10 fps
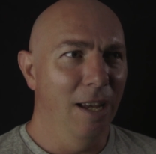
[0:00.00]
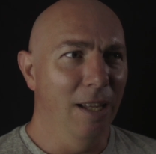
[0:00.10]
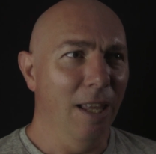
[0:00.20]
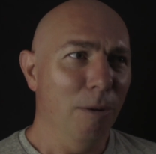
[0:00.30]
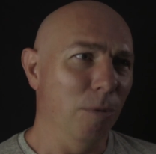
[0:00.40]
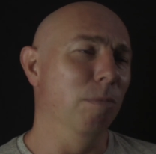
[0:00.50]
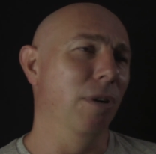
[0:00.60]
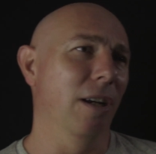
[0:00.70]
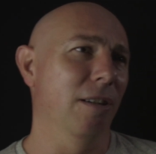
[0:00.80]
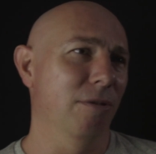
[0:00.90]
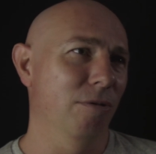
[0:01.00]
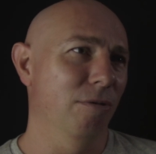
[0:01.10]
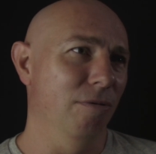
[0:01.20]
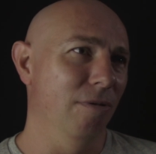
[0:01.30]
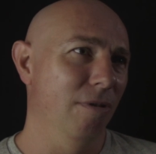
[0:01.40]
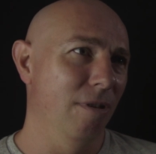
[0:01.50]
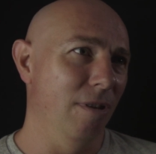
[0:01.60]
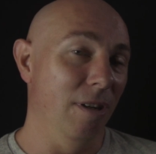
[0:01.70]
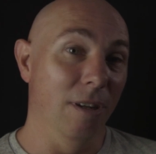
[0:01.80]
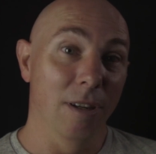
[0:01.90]
And that would bring us to
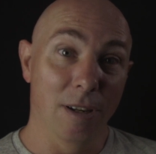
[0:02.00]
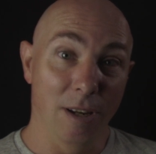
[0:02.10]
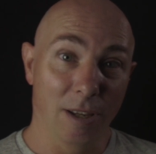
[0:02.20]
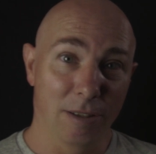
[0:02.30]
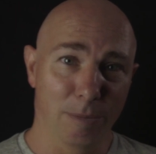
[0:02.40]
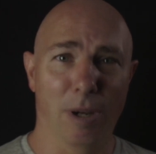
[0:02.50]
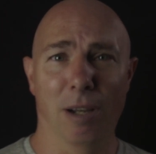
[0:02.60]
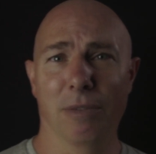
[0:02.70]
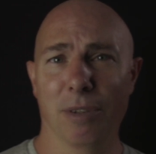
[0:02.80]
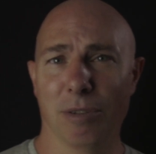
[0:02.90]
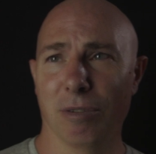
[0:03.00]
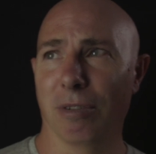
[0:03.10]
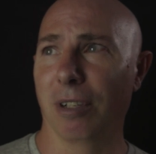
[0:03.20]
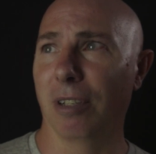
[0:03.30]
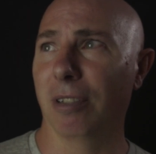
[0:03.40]
the next part of this story.